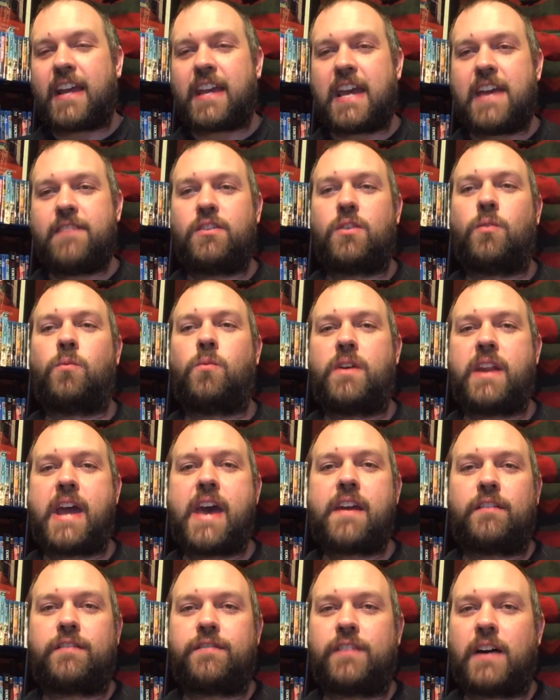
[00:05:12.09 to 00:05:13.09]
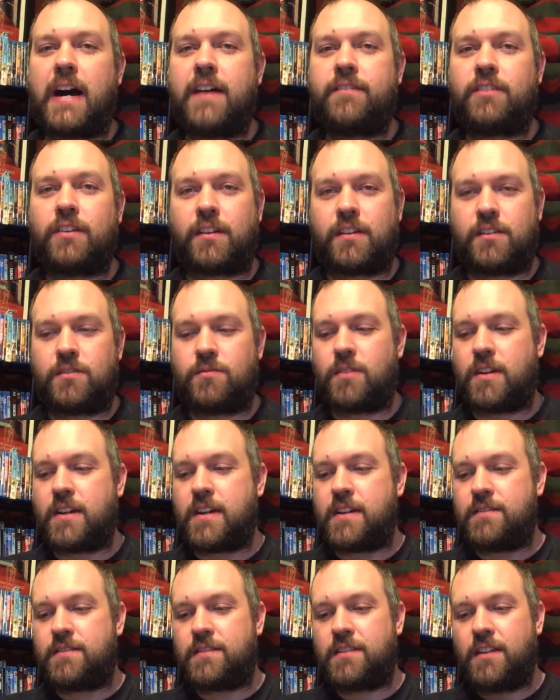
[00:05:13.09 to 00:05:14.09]
i gave it a 1 out of 5 on
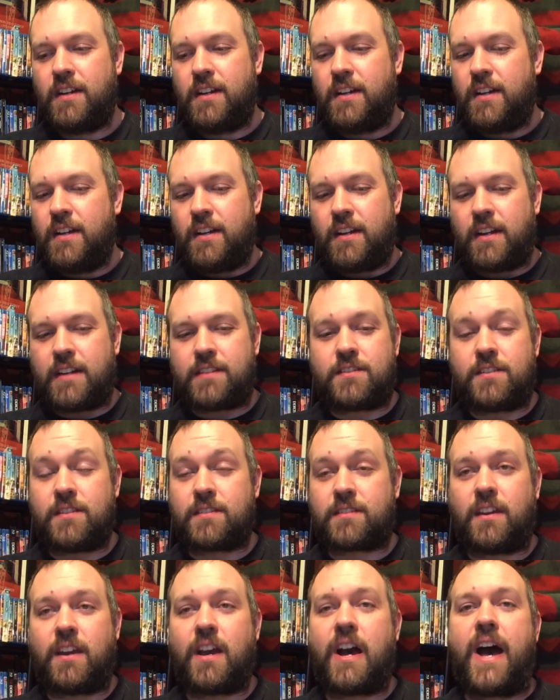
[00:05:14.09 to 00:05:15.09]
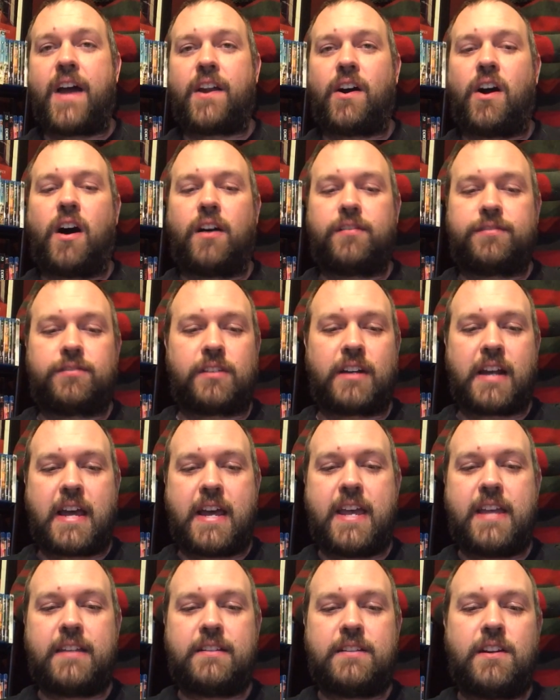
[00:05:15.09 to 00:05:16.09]
goodreads it's just god awful and
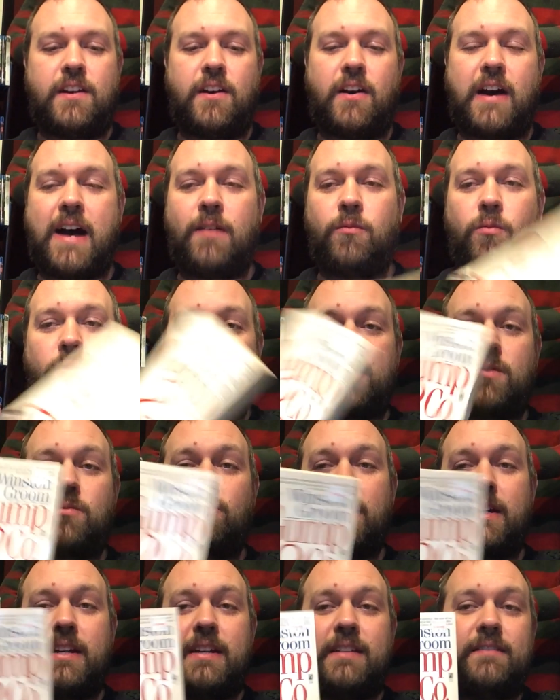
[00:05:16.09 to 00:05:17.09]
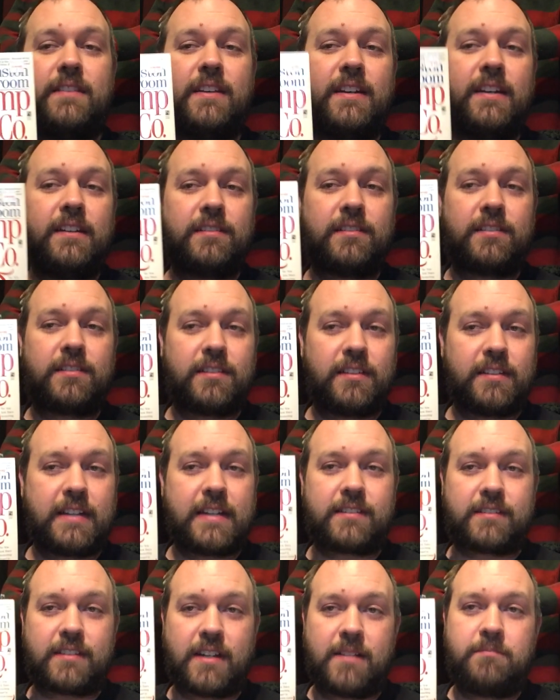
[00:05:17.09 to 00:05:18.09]
i and you know i want to read this
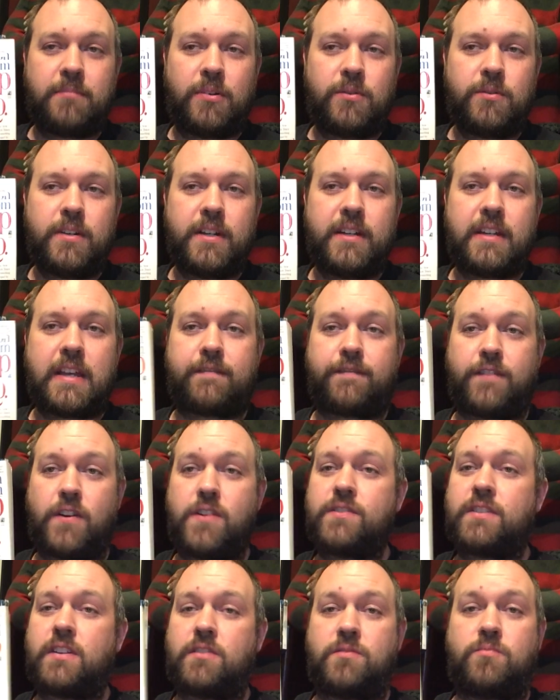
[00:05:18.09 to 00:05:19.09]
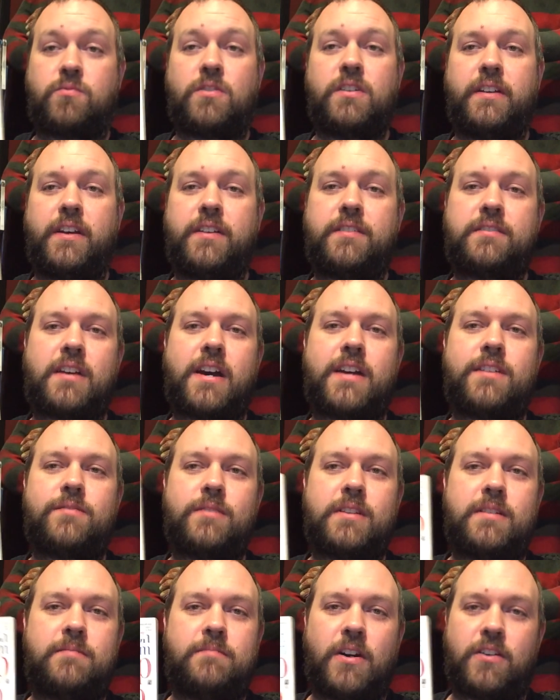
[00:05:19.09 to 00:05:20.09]
at some point at first i was really excited to
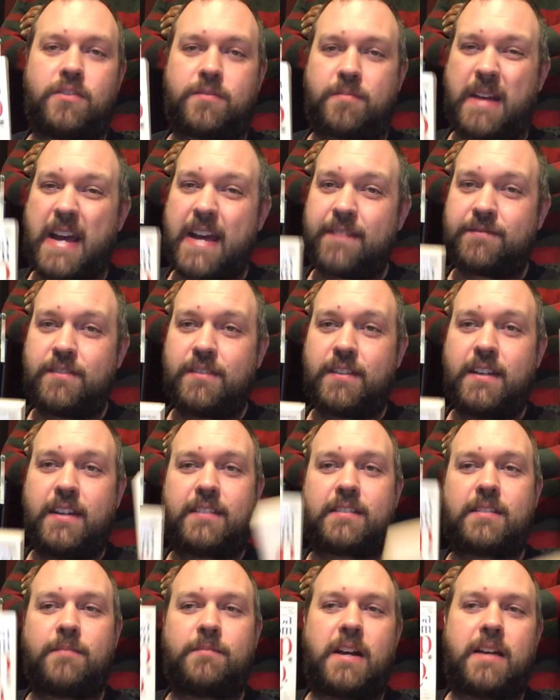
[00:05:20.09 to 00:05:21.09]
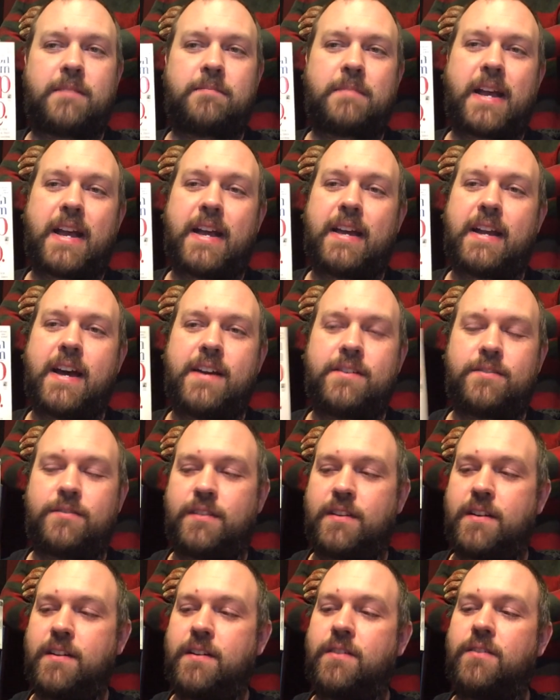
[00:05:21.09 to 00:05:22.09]
read both but after this i'm like man i
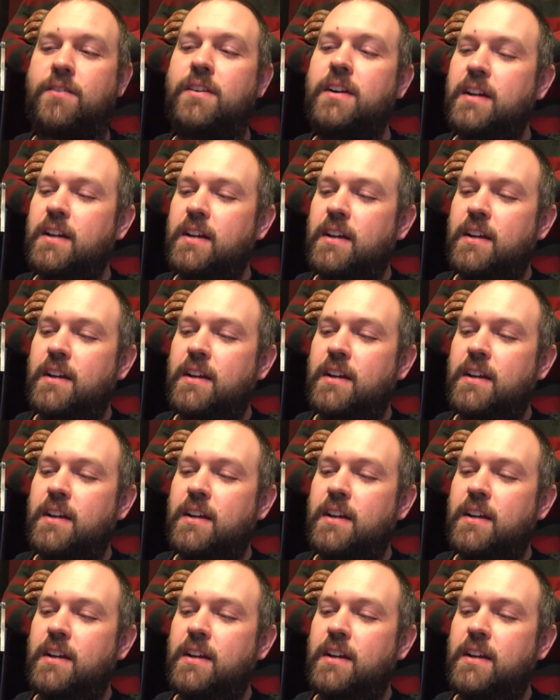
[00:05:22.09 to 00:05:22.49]
don't know